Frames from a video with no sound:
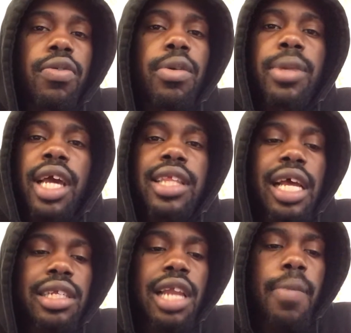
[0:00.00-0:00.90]
You feel me?
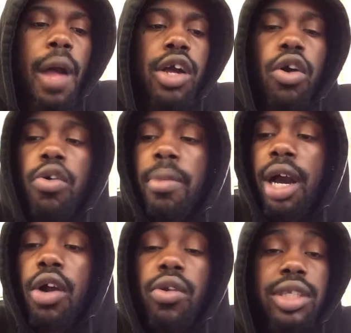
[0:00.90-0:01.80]
That's not my goal.
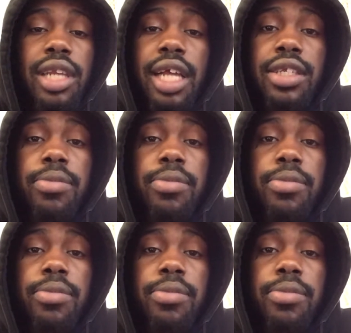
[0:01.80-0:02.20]
My goal is not